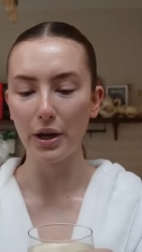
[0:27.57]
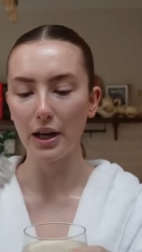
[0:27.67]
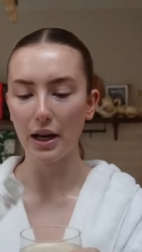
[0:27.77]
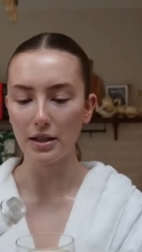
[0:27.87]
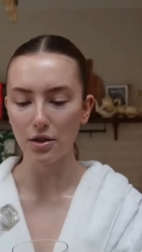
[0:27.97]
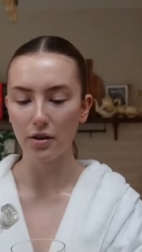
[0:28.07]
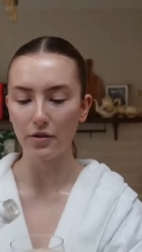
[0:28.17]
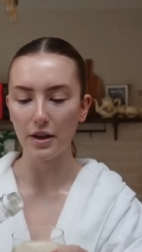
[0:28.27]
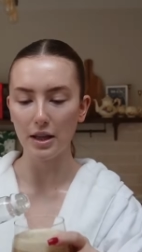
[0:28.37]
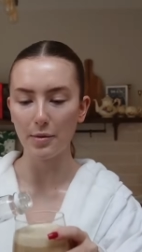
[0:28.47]
in iced
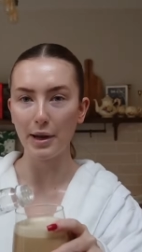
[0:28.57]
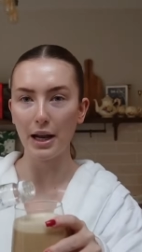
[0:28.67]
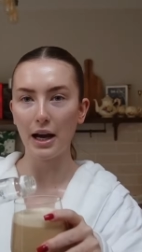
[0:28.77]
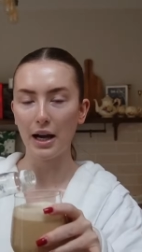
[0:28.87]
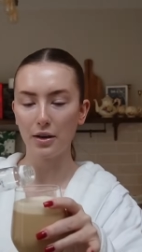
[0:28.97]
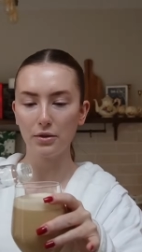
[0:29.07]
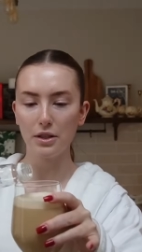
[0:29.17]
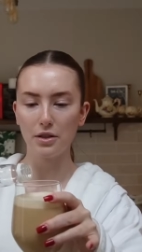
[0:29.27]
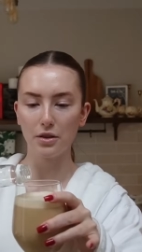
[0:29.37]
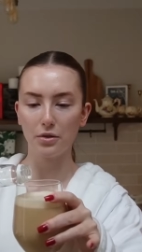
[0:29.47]
coffee at the minute. I only
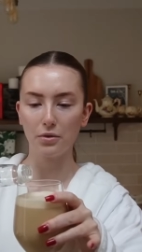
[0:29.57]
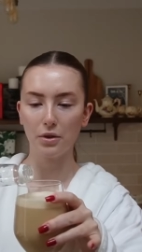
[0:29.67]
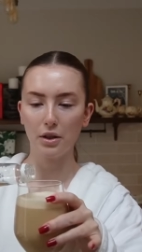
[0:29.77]
do